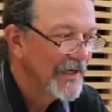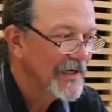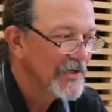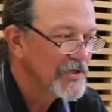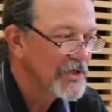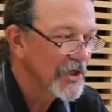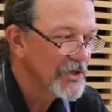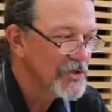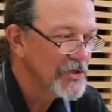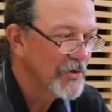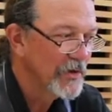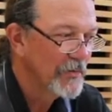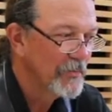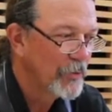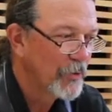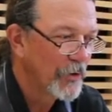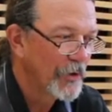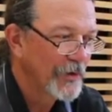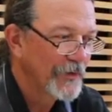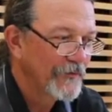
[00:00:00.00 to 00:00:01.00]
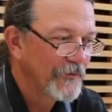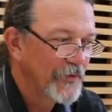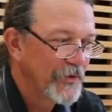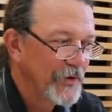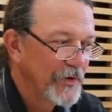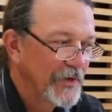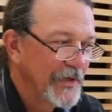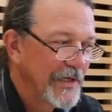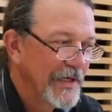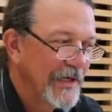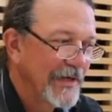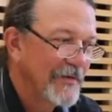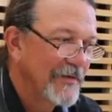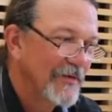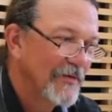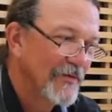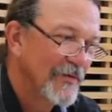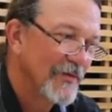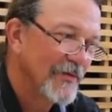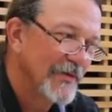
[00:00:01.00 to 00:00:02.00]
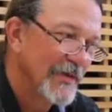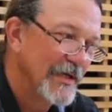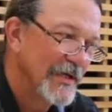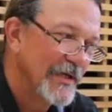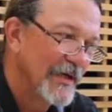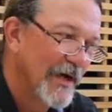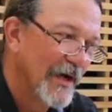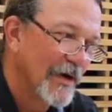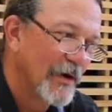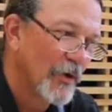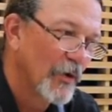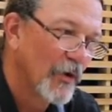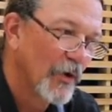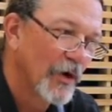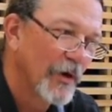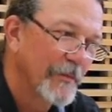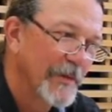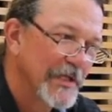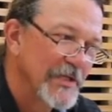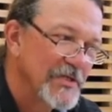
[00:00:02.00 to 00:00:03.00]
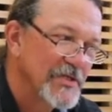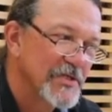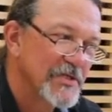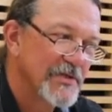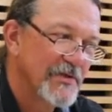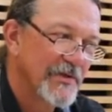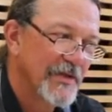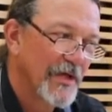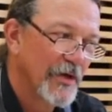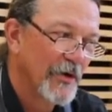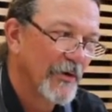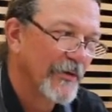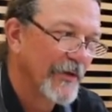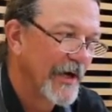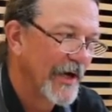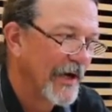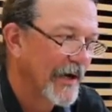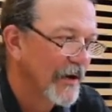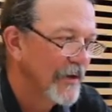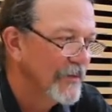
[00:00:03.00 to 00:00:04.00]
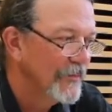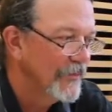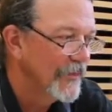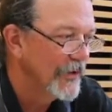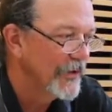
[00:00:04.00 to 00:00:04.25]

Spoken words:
It's also important for you to get the ornaments that are there.